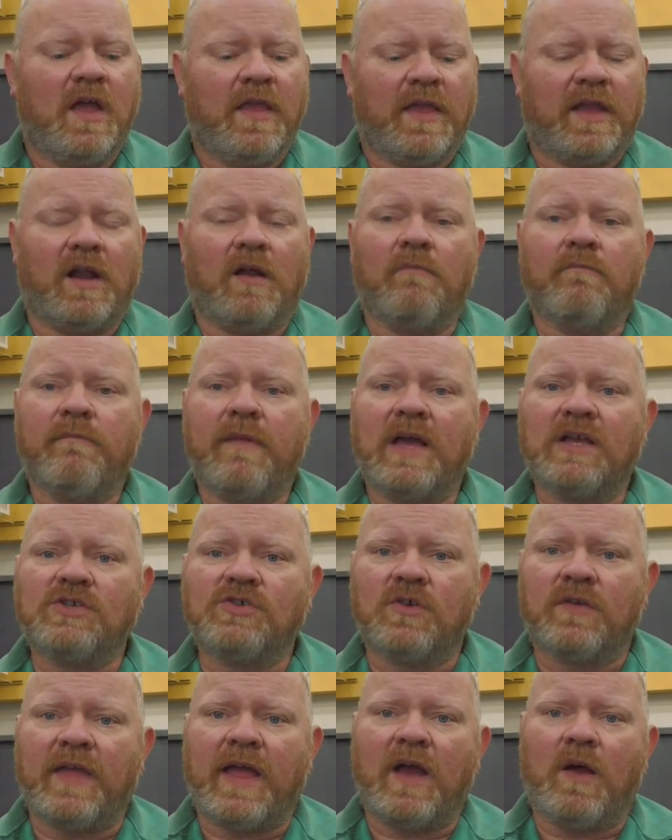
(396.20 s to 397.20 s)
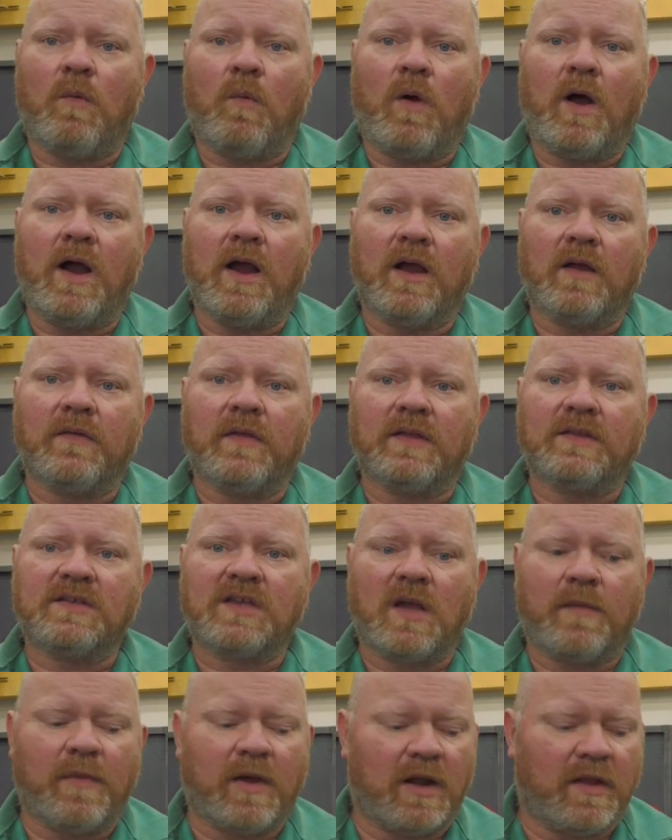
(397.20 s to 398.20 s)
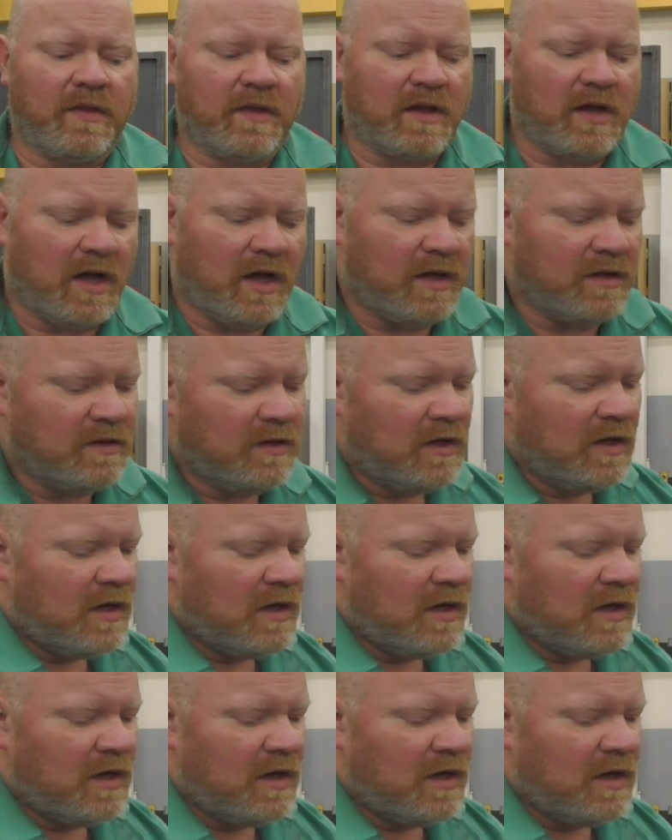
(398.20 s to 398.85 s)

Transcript: Then I'll measure that wire that's come out of the gun.